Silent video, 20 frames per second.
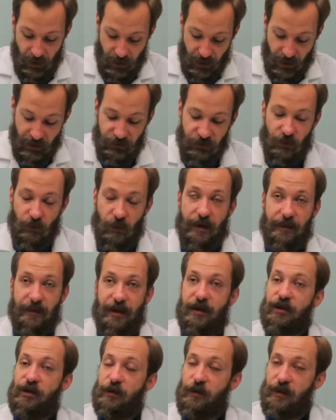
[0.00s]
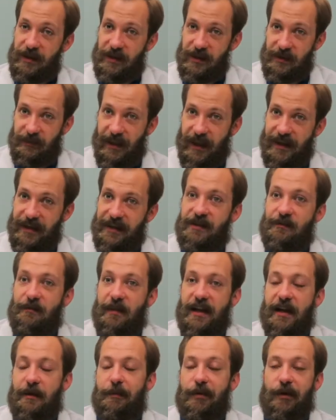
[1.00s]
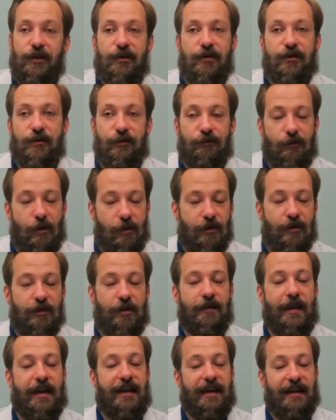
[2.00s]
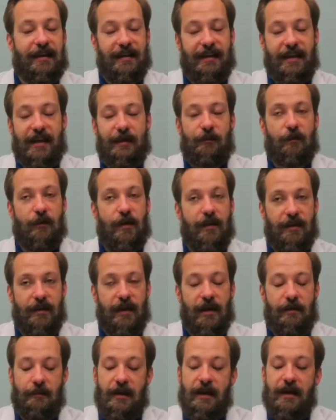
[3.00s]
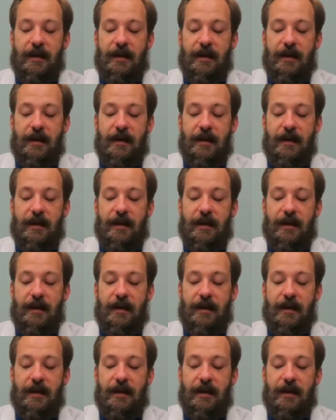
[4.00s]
So what I'm going to do with this blend is make a personal roller that they can keep with them,